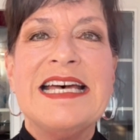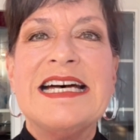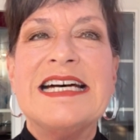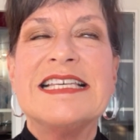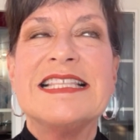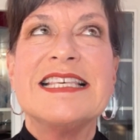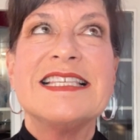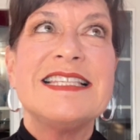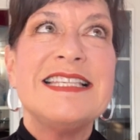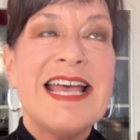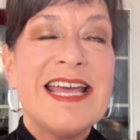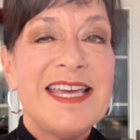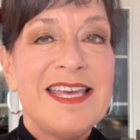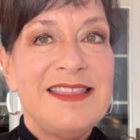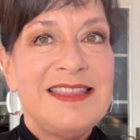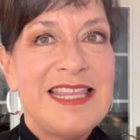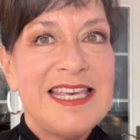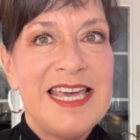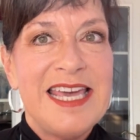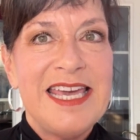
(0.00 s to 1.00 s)
The second
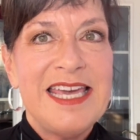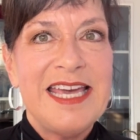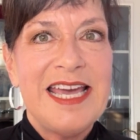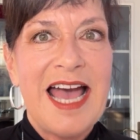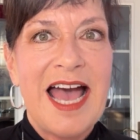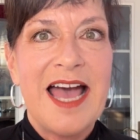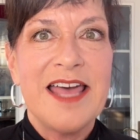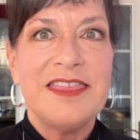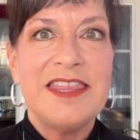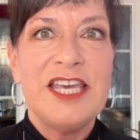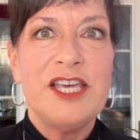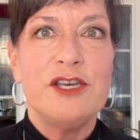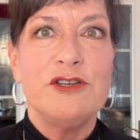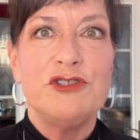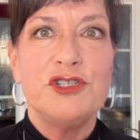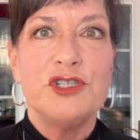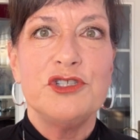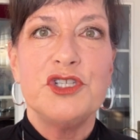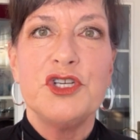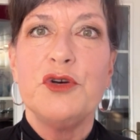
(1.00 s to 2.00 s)
thing I think you
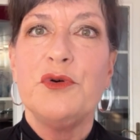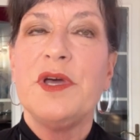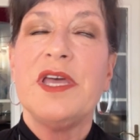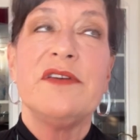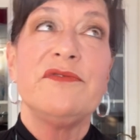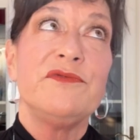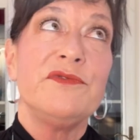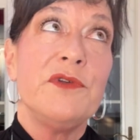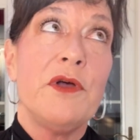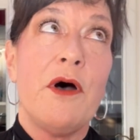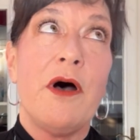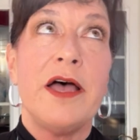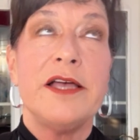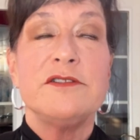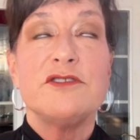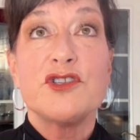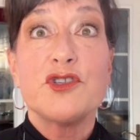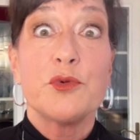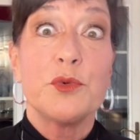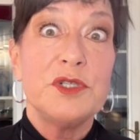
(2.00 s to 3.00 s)
should do, if not
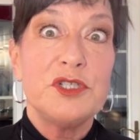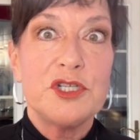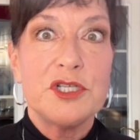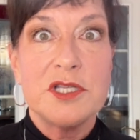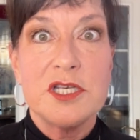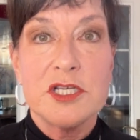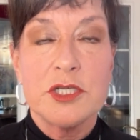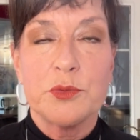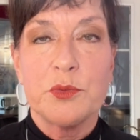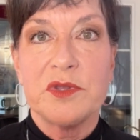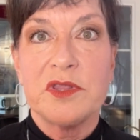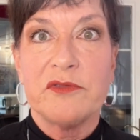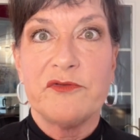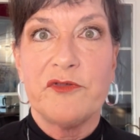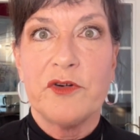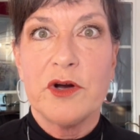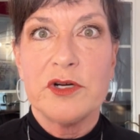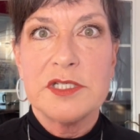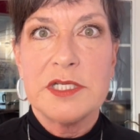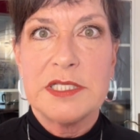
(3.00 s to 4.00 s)
switch this with the
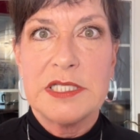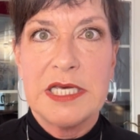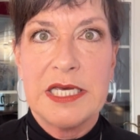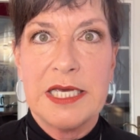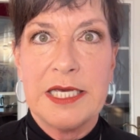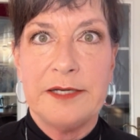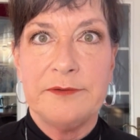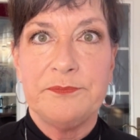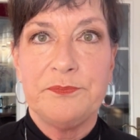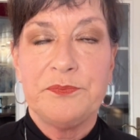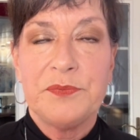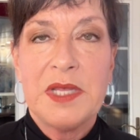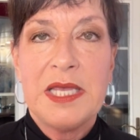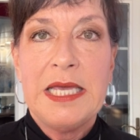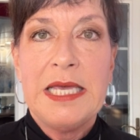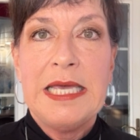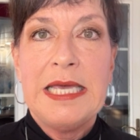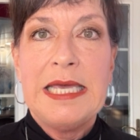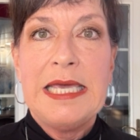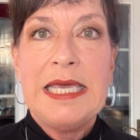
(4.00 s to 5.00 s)
first thing,
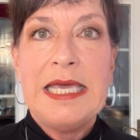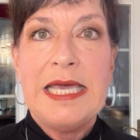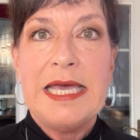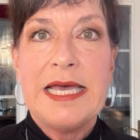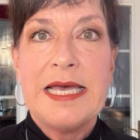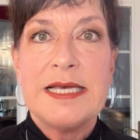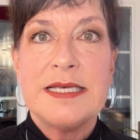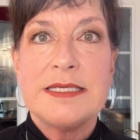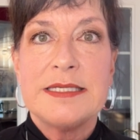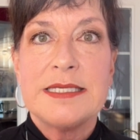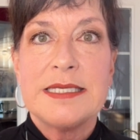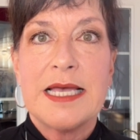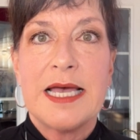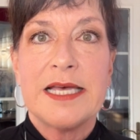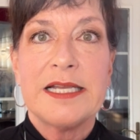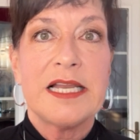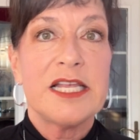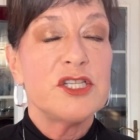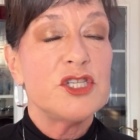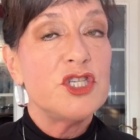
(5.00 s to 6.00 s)
is
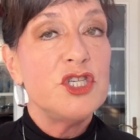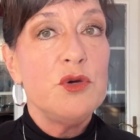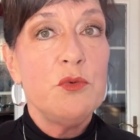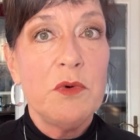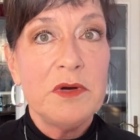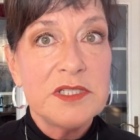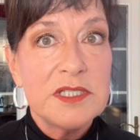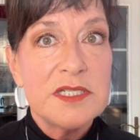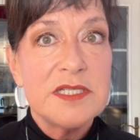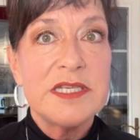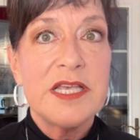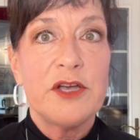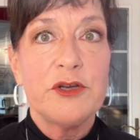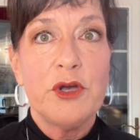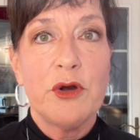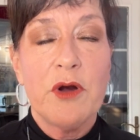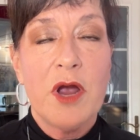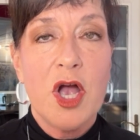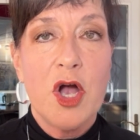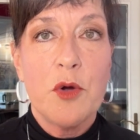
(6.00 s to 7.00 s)
unless you want to sell
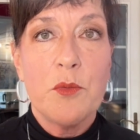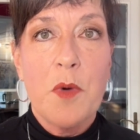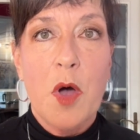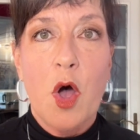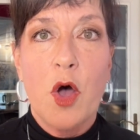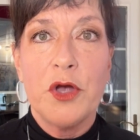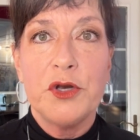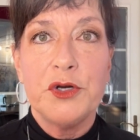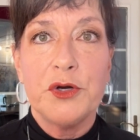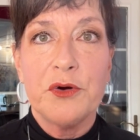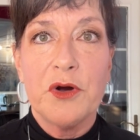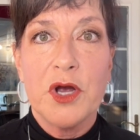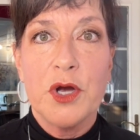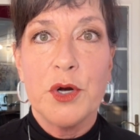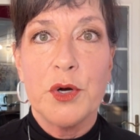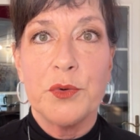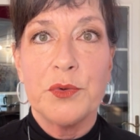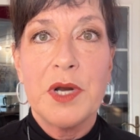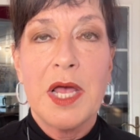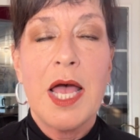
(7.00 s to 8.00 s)
your home on your
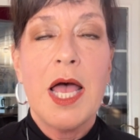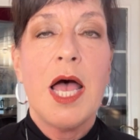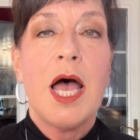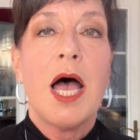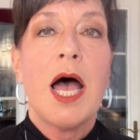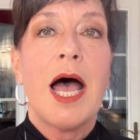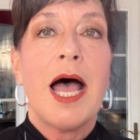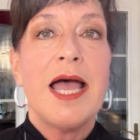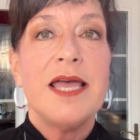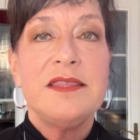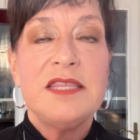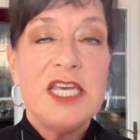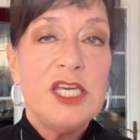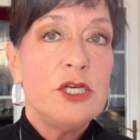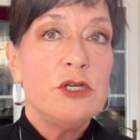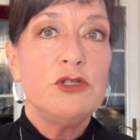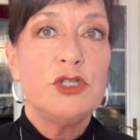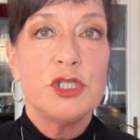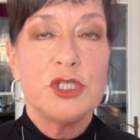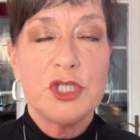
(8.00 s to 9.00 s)
own, I think you
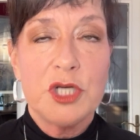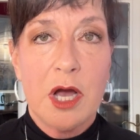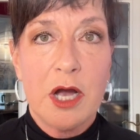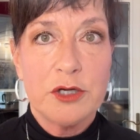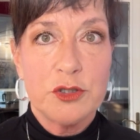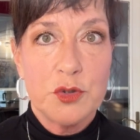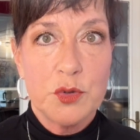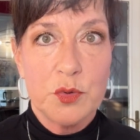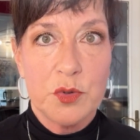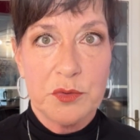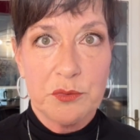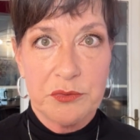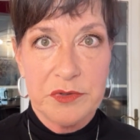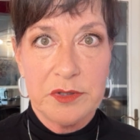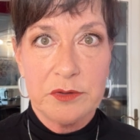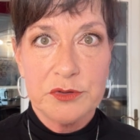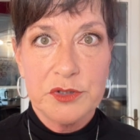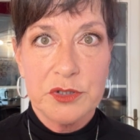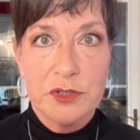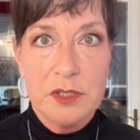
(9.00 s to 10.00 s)
should talk to a
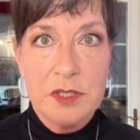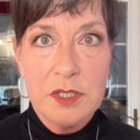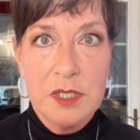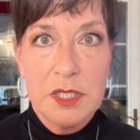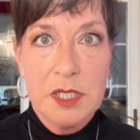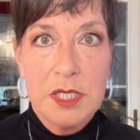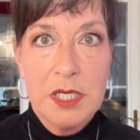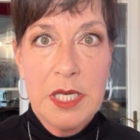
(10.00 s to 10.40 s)
realtor.